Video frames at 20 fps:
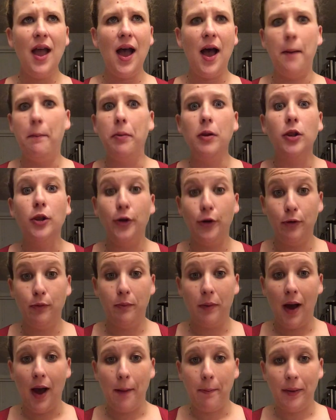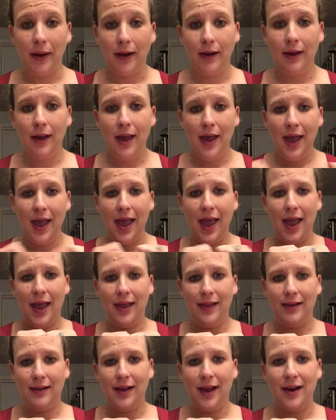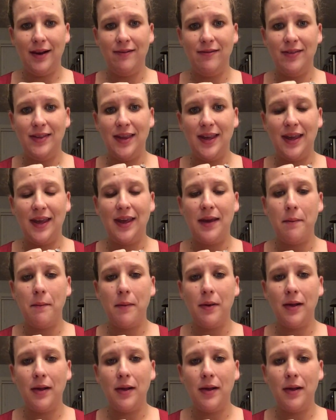a balloon popping and kind of the